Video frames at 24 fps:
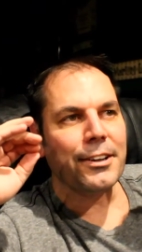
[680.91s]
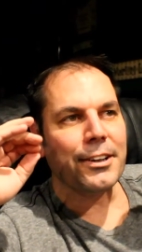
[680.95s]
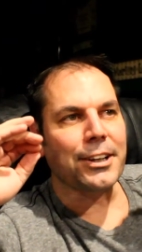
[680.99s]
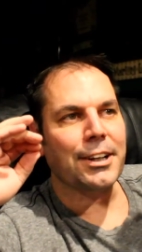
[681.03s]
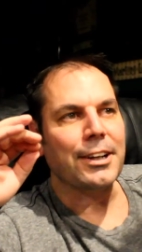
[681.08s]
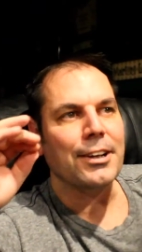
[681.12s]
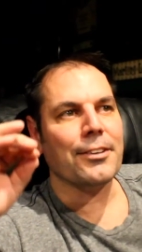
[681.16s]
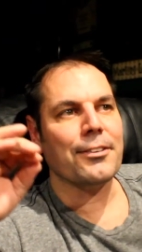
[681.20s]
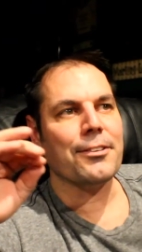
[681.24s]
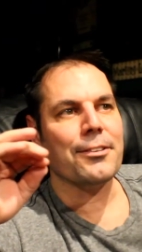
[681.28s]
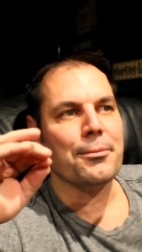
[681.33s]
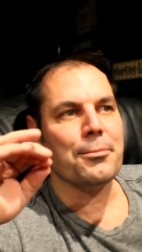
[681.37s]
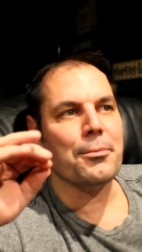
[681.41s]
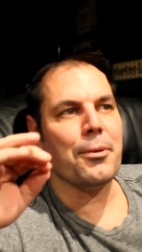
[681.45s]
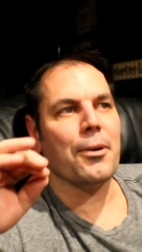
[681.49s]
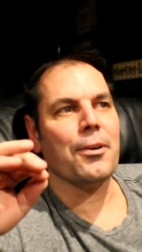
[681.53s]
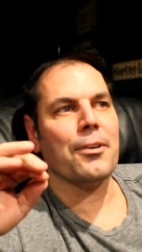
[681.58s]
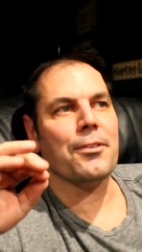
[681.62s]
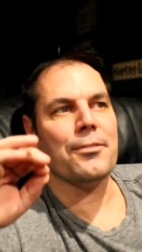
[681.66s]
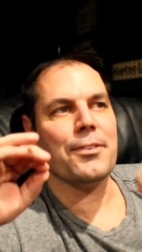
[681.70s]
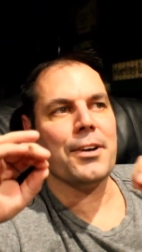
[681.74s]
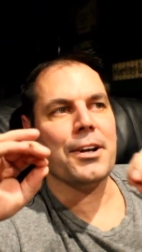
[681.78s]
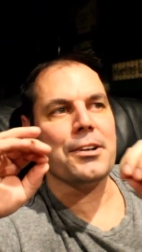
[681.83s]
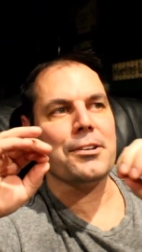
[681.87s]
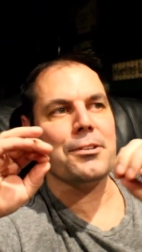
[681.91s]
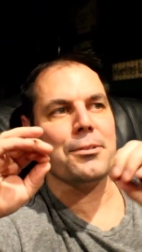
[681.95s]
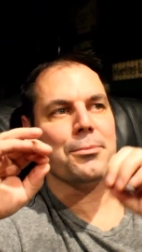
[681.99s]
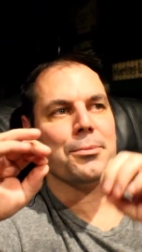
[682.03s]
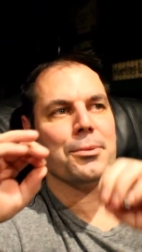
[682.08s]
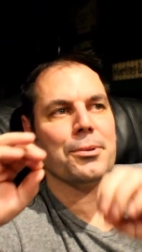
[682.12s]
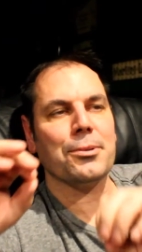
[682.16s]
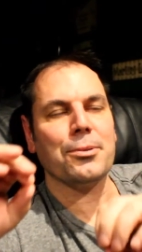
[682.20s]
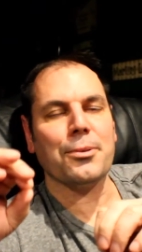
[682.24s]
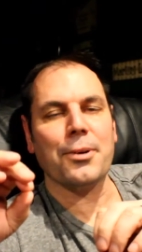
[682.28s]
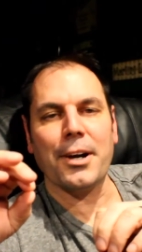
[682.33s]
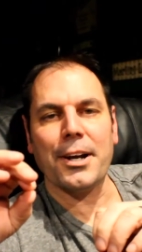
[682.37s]
you know, the
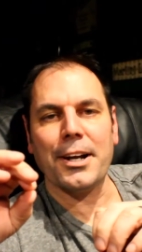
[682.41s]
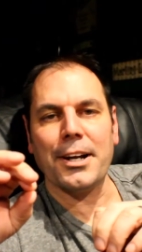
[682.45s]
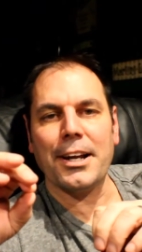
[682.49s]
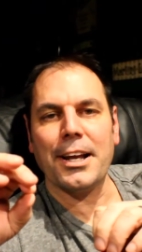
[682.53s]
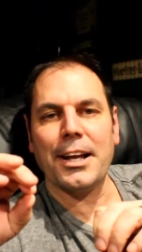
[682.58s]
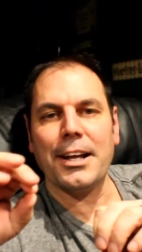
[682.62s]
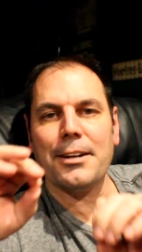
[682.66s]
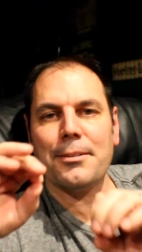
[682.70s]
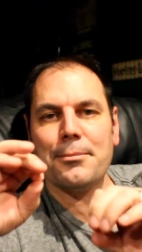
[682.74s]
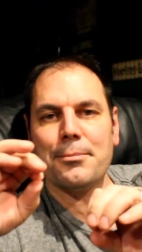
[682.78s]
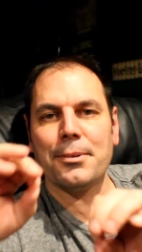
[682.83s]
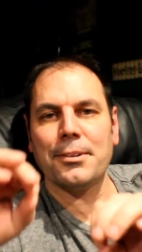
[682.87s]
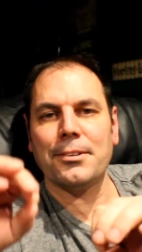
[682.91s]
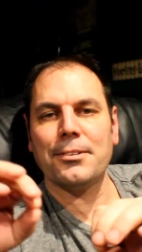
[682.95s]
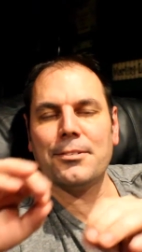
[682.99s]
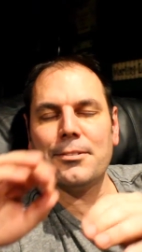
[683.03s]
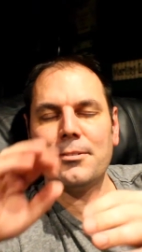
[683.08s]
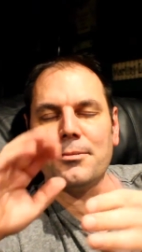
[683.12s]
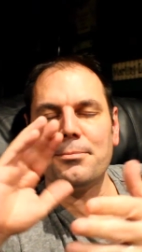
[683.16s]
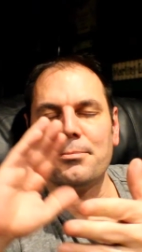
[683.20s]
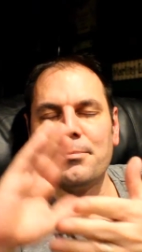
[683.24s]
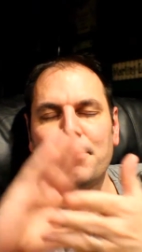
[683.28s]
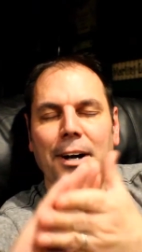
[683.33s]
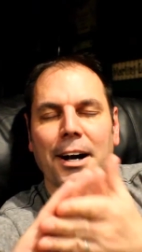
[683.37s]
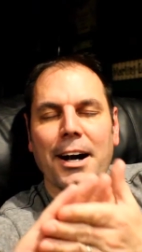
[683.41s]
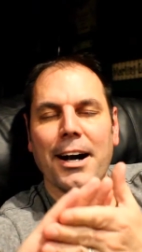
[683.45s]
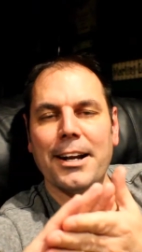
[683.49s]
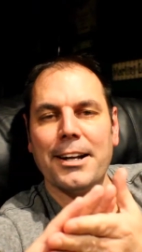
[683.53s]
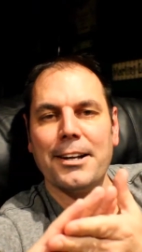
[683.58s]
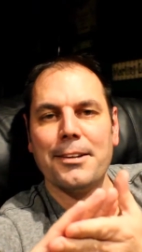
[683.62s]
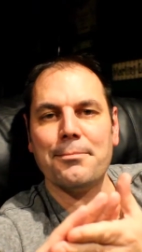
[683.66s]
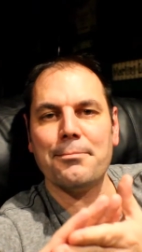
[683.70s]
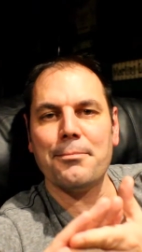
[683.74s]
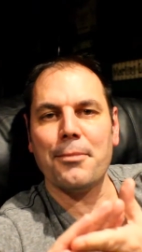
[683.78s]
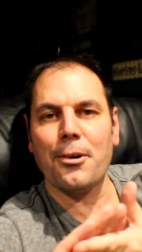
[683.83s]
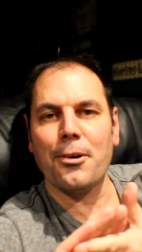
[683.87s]
motivation between
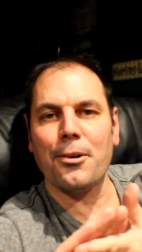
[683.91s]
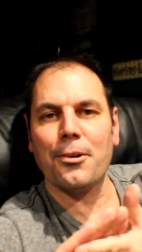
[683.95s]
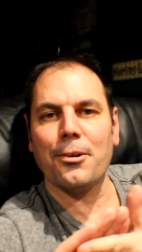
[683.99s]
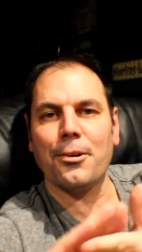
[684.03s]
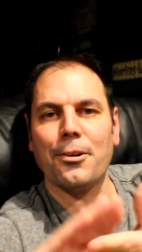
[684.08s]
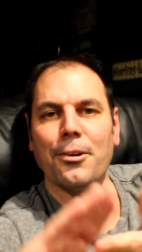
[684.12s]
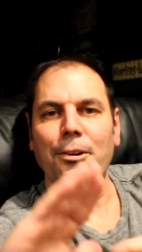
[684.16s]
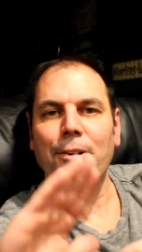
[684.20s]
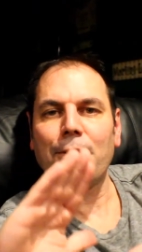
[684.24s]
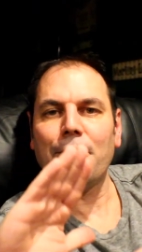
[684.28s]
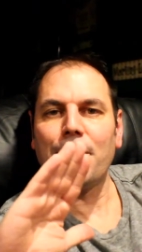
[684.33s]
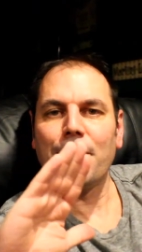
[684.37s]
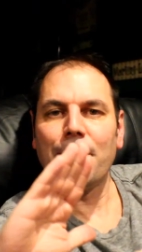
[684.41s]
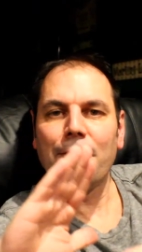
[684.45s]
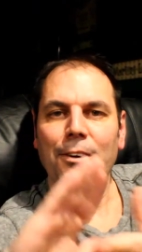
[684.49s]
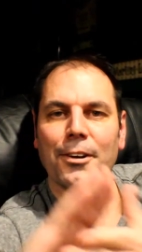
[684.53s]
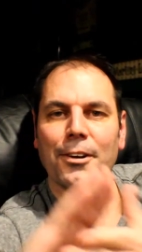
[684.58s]
behind the murder